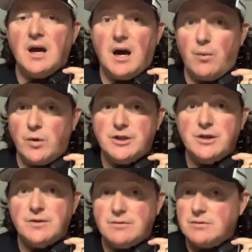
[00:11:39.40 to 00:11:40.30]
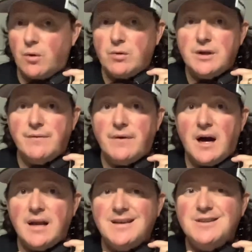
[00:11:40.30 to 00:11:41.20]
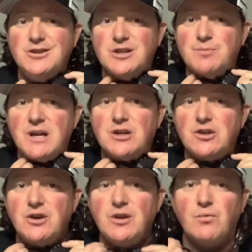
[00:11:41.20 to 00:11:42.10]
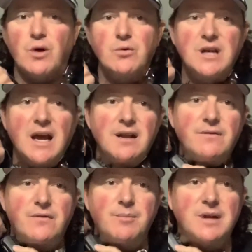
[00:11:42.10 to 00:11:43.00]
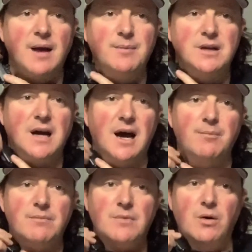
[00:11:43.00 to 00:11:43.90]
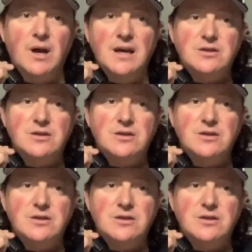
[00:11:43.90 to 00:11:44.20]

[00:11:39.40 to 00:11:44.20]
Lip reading: which is totally fine, just make sure you rotate it from time to time, okay?